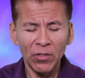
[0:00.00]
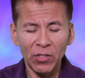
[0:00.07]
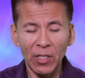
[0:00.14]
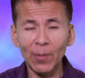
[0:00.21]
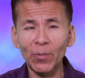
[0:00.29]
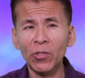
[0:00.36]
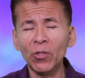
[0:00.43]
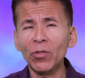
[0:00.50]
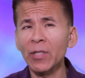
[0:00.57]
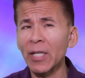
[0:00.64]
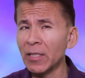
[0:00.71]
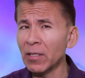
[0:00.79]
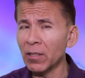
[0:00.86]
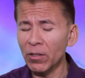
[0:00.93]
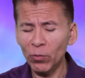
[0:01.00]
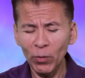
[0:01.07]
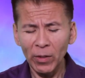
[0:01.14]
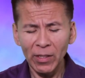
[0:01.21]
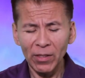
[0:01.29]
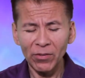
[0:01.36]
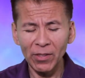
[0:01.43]
James 2 19 and
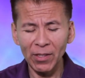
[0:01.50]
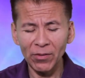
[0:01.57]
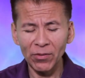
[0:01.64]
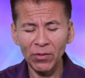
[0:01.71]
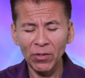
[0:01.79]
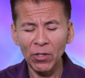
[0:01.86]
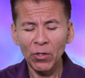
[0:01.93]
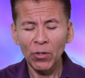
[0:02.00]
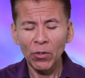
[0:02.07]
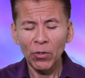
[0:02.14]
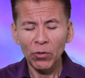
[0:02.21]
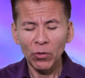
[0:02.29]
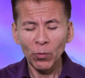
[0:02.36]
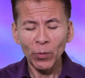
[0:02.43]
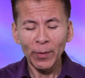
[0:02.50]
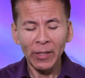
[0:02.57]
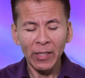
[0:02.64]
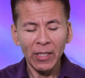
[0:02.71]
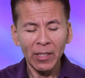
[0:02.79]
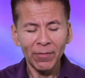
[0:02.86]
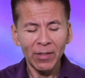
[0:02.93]
20 says, You
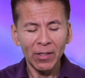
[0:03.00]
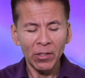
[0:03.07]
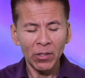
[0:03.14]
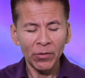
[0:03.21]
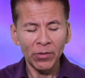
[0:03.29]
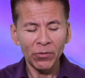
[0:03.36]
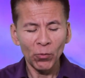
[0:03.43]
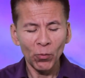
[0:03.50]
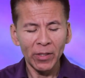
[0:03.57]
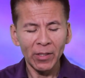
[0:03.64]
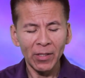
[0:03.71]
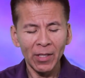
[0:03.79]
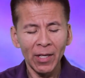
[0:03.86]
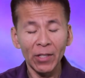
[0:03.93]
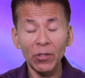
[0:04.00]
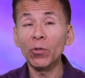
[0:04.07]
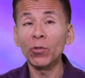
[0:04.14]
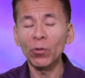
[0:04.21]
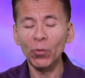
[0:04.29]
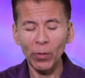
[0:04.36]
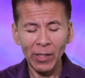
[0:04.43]
believe that there is one God,
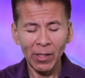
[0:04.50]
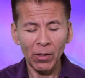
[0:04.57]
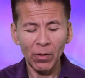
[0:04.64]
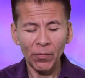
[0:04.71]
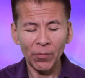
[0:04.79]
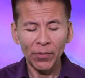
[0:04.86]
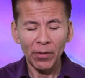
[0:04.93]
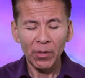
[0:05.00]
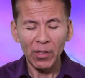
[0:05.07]
you do well.